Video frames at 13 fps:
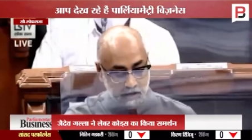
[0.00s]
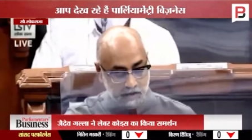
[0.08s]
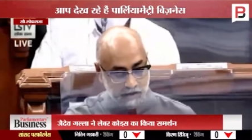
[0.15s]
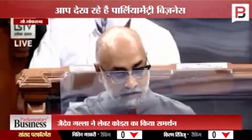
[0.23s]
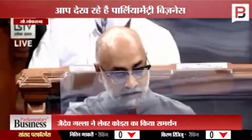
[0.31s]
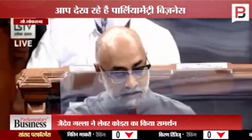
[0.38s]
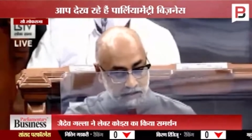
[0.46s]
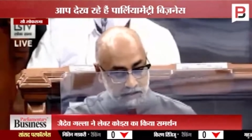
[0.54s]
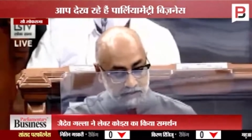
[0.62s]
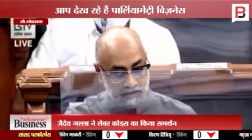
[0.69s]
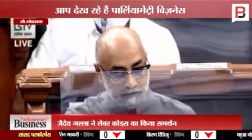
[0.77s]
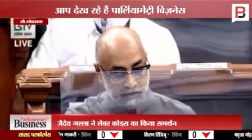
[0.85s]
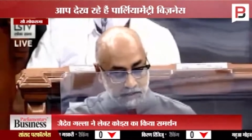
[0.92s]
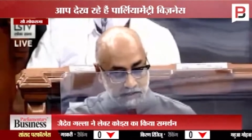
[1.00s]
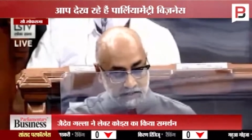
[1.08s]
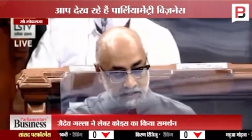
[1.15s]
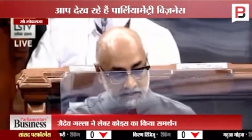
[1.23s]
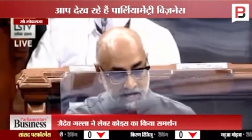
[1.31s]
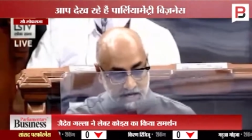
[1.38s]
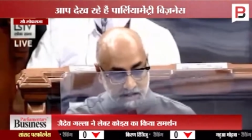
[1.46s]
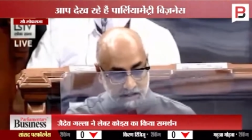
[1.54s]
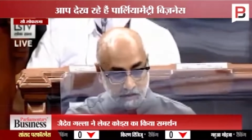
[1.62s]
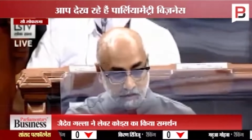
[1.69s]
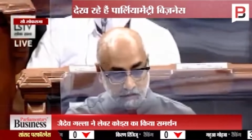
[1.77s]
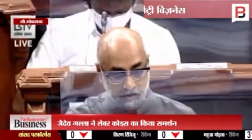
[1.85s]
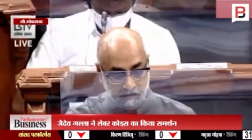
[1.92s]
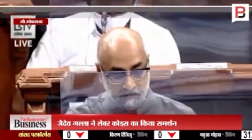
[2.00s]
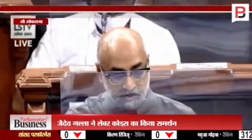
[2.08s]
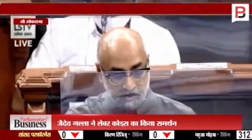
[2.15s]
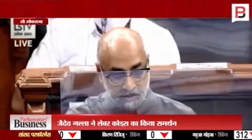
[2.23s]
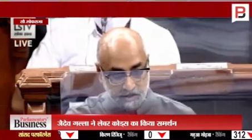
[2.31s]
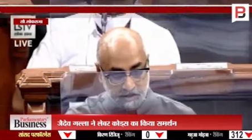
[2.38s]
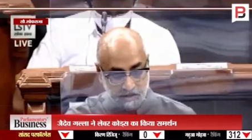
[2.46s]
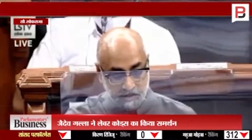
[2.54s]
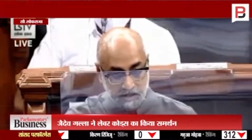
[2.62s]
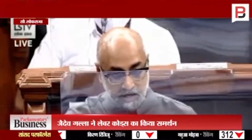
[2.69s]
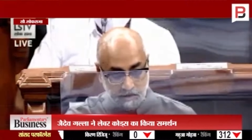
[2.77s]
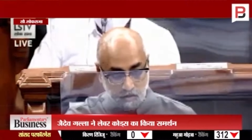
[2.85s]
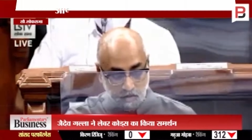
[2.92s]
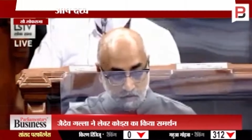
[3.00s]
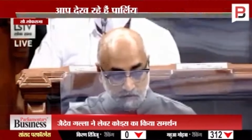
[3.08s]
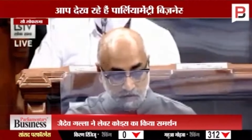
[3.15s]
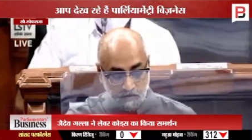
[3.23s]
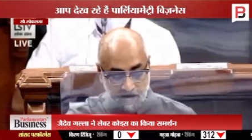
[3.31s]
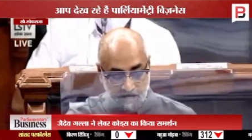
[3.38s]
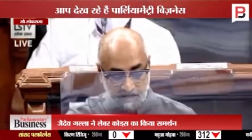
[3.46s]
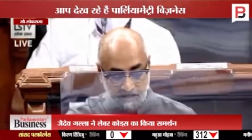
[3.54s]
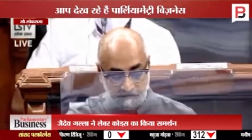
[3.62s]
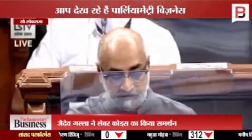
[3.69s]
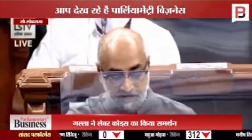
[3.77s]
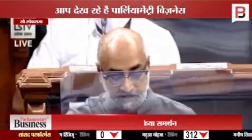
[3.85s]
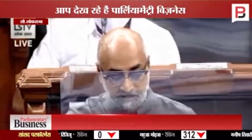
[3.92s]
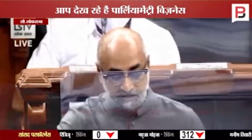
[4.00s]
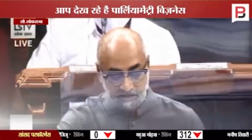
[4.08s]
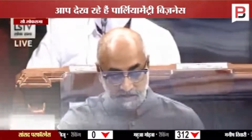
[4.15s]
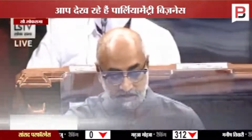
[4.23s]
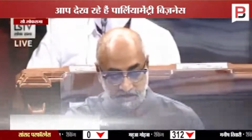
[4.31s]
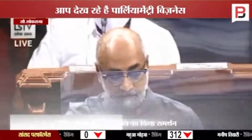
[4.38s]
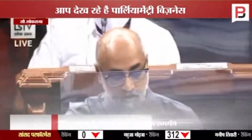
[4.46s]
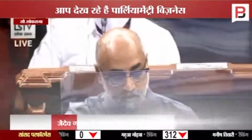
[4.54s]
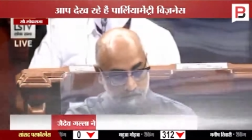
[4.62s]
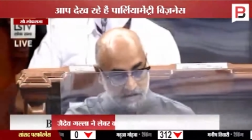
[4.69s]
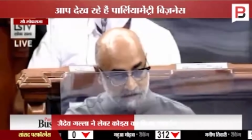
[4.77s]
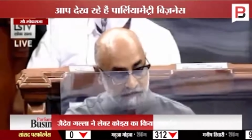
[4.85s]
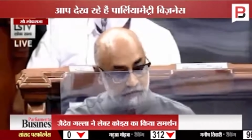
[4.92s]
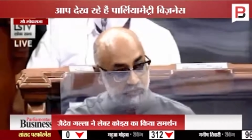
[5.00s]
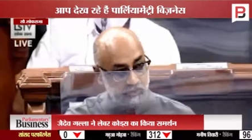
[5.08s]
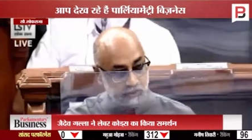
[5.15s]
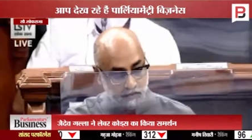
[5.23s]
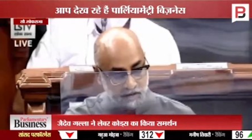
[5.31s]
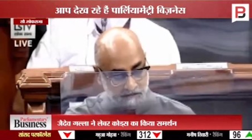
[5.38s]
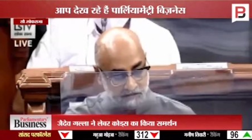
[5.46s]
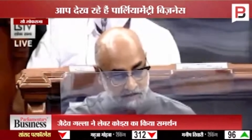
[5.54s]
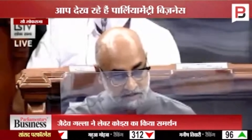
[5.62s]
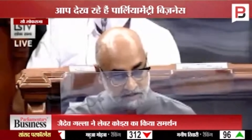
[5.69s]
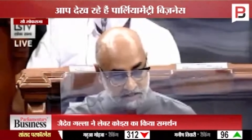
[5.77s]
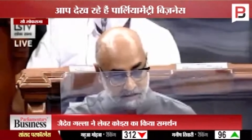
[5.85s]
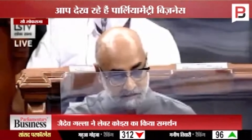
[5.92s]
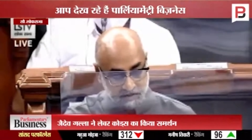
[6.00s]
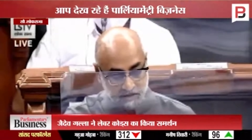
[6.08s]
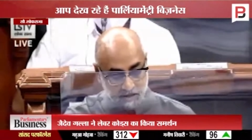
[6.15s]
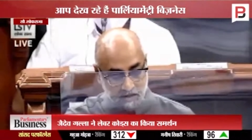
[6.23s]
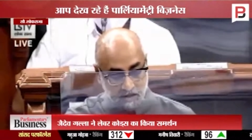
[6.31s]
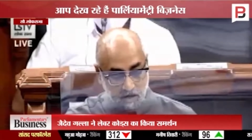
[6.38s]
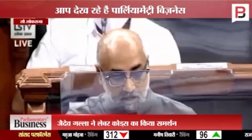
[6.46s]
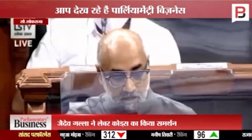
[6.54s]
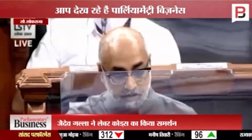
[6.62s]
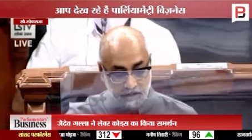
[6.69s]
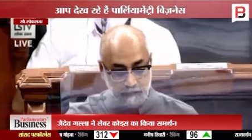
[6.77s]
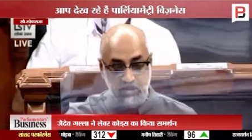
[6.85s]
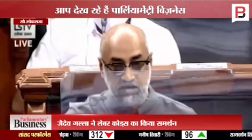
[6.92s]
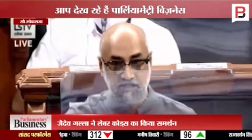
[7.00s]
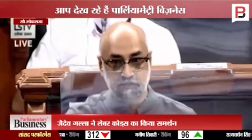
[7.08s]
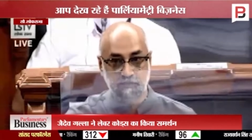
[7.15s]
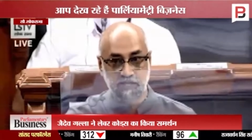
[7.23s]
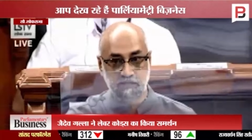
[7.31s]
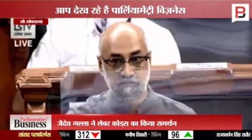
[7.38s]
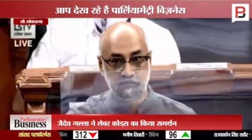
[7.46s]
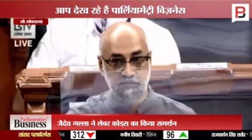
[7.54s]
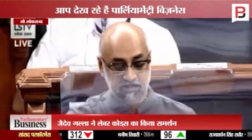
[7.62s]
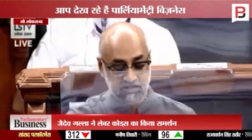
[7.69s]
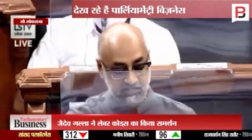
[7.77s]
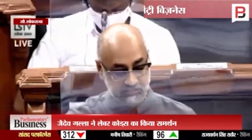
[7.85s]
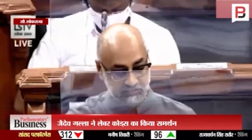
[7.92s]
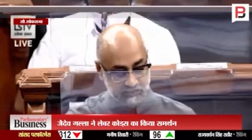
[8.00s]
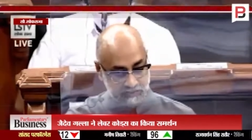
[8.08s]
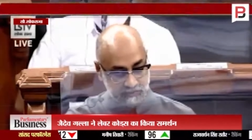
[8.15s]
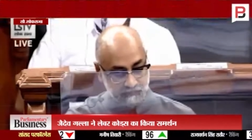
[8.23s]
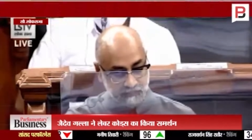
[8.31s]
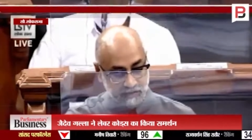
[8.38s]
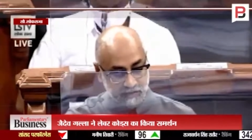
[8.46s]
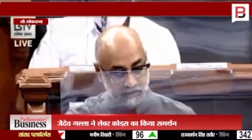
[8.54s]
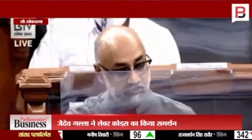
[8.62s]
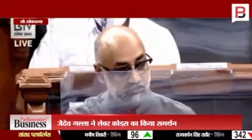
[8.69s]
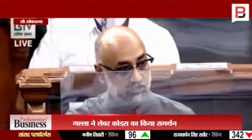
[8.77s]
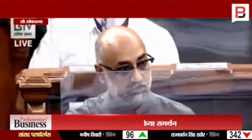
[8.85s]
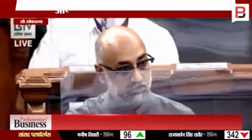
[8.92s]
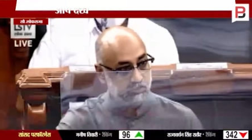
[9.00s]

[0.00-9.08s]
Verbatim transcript: However, the bill does not include provision on overriding effect of more beneficial welfare schemes already passed by different states. So